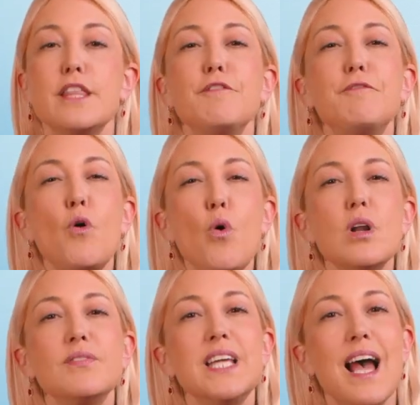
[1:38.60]
The
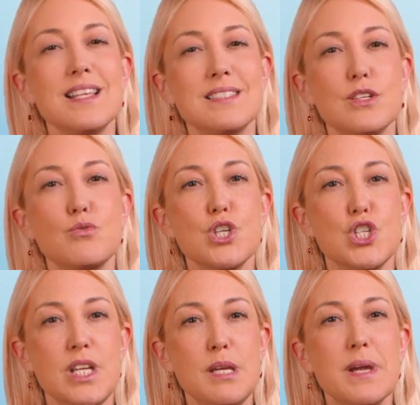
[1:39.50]
fall of the Assad
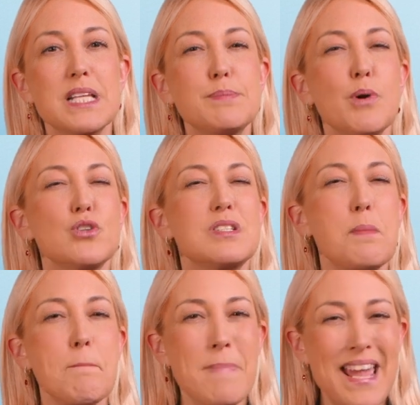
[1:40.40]
regime exposed
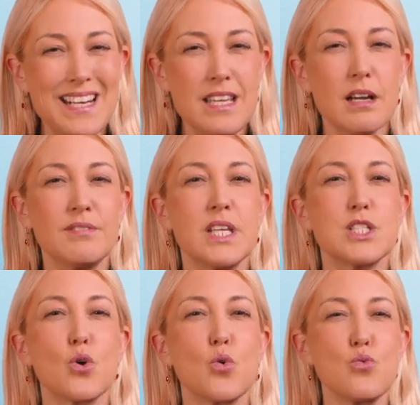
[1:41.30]
many of
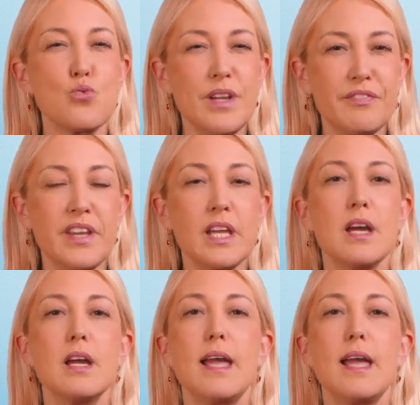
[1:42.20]
his horrific